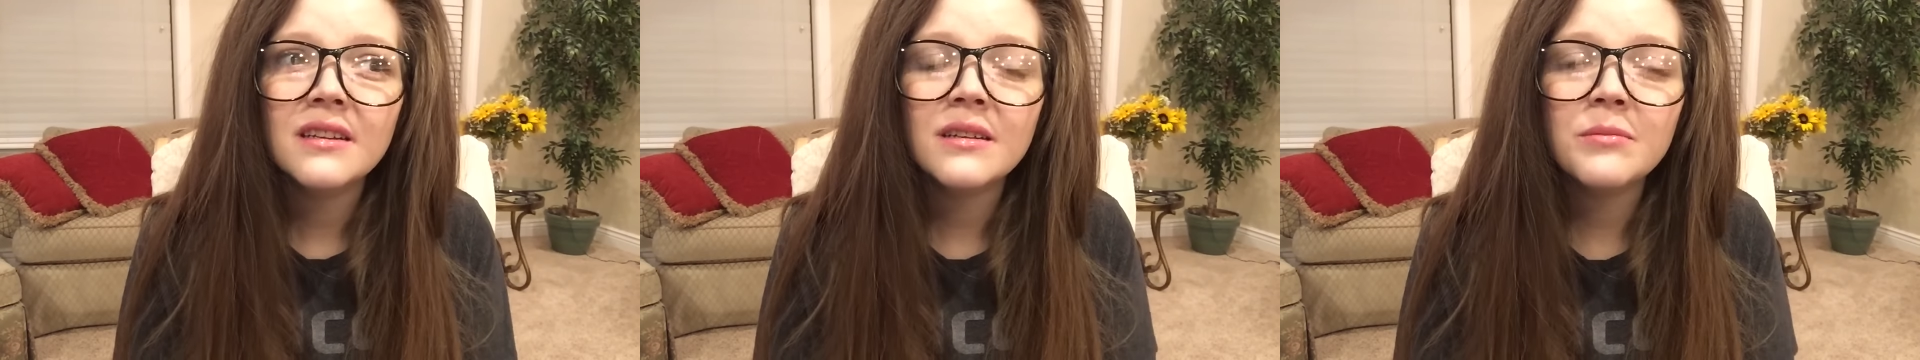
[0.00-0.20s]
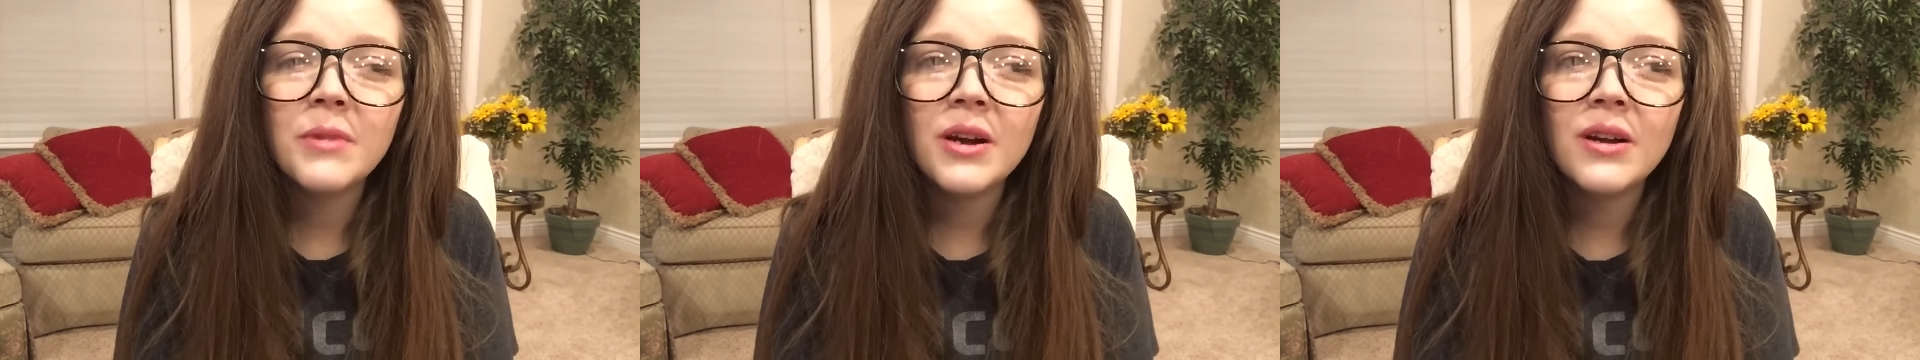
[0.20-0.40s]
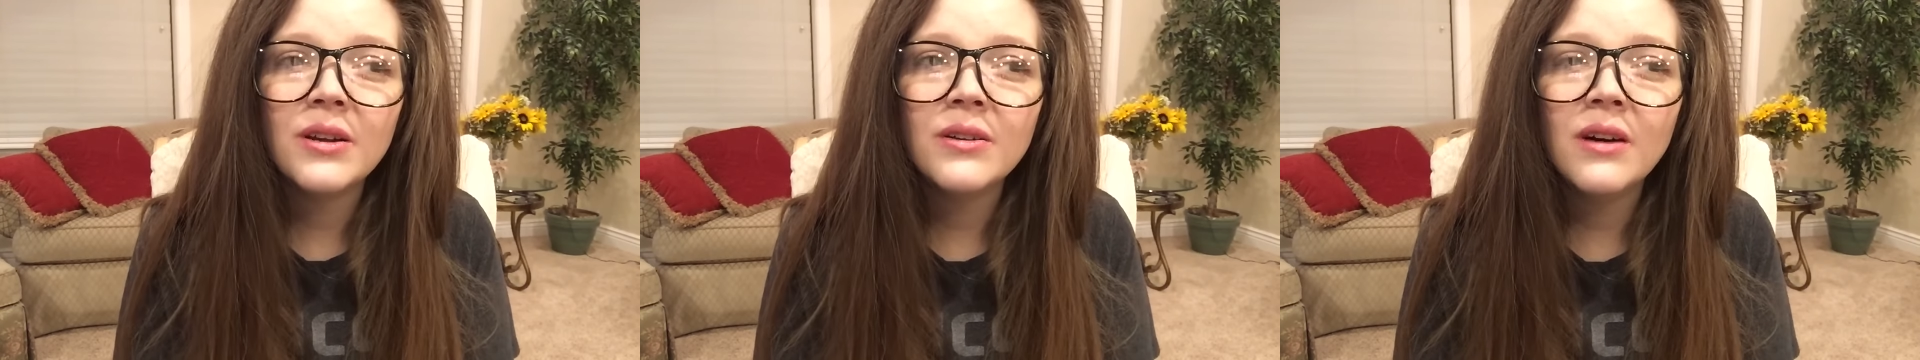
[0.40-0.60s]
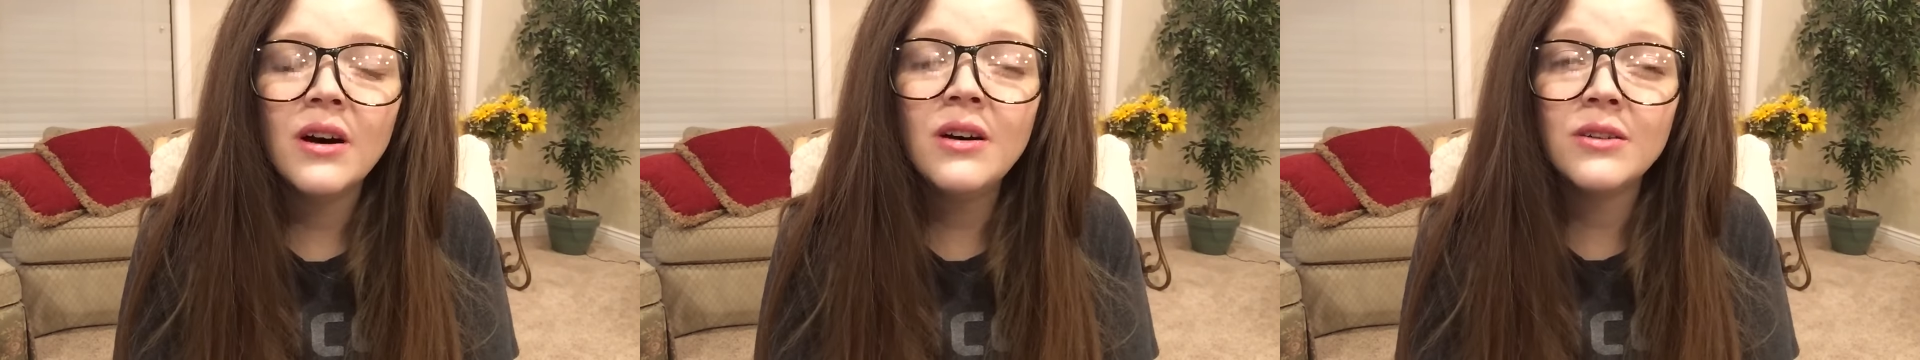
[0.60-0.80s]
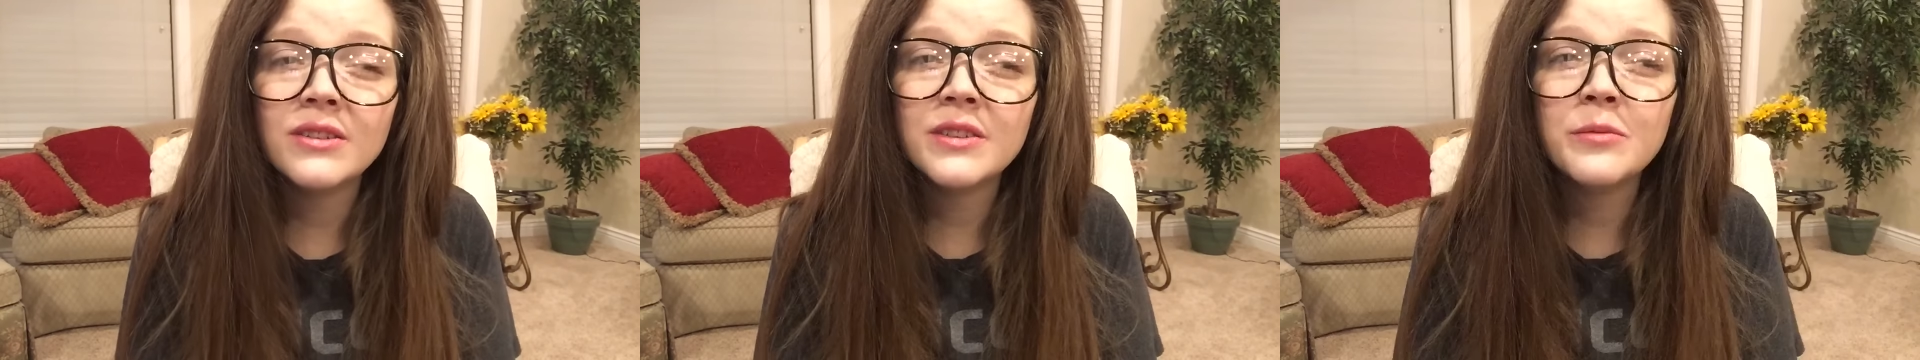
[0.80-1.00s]
Tomorrow?
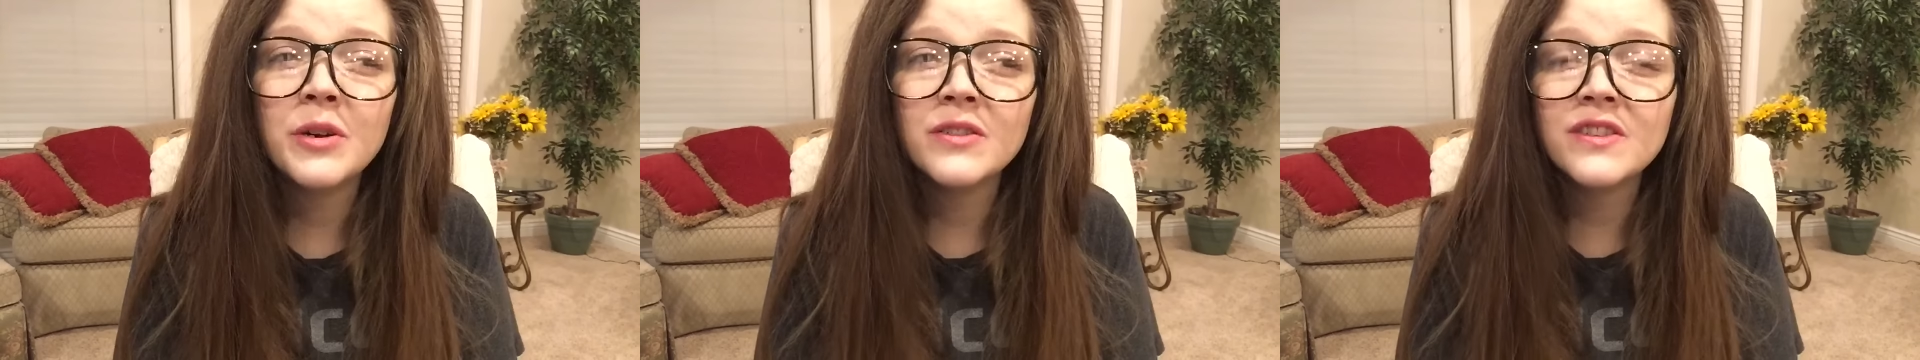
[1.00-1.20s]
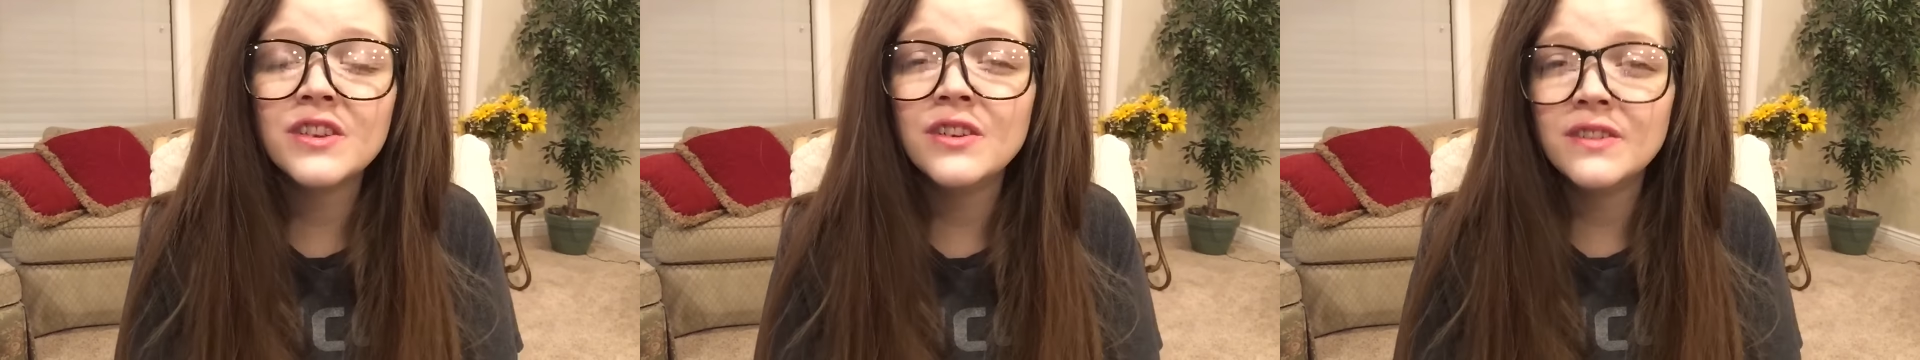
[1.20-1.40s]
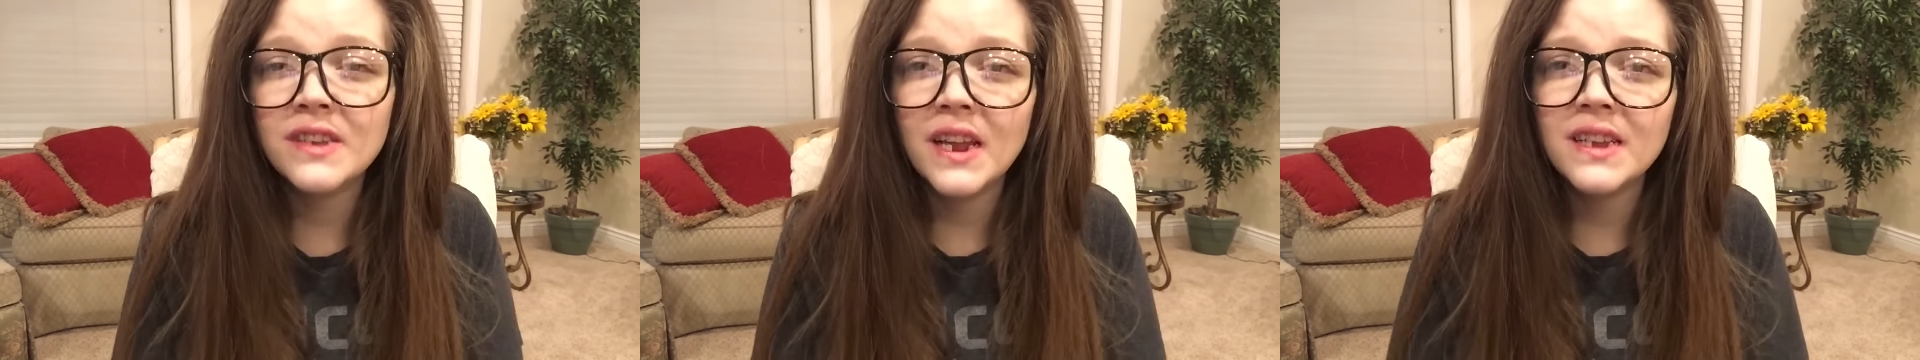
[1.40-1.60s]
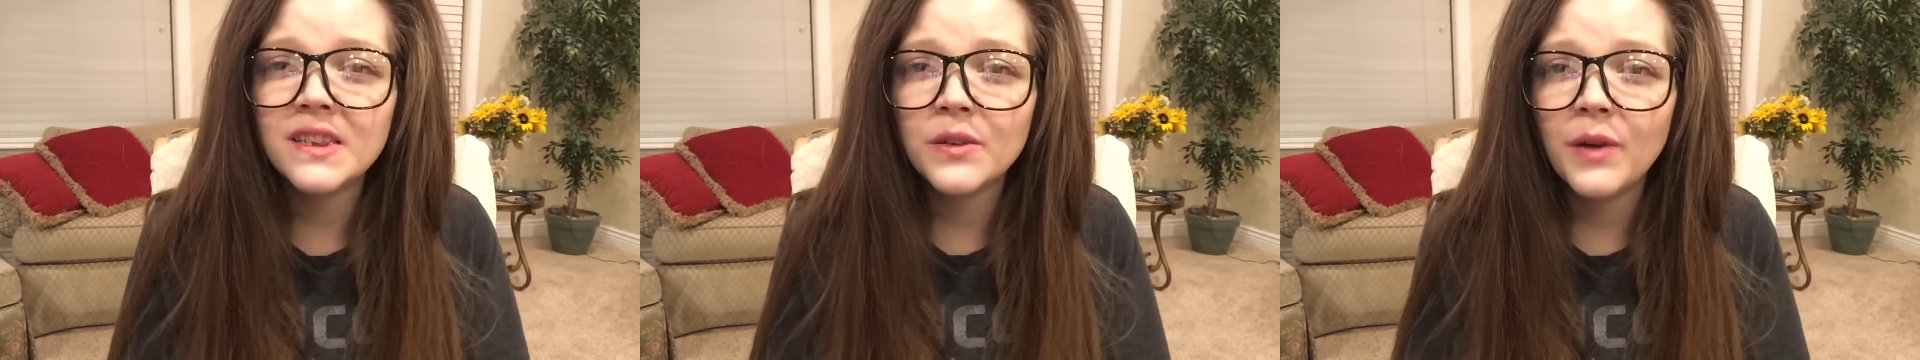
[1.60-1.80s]
Oh, tomorrow's Tuesday,